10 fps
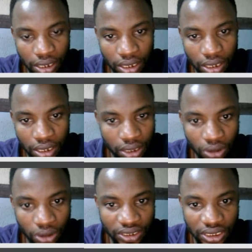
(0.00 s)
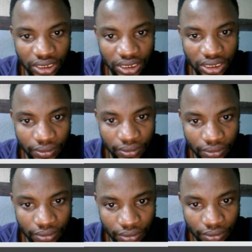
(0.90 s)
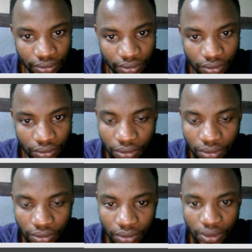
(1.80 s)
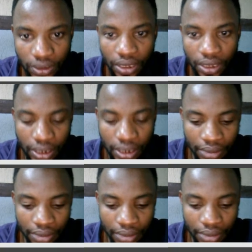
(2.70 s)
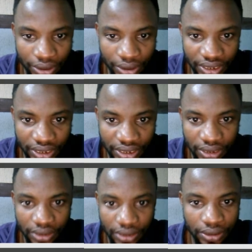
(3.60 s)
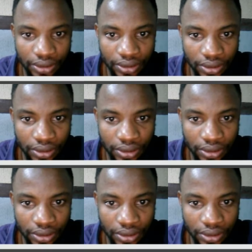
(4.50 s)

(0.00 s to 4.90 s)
No one is speaking in this clip.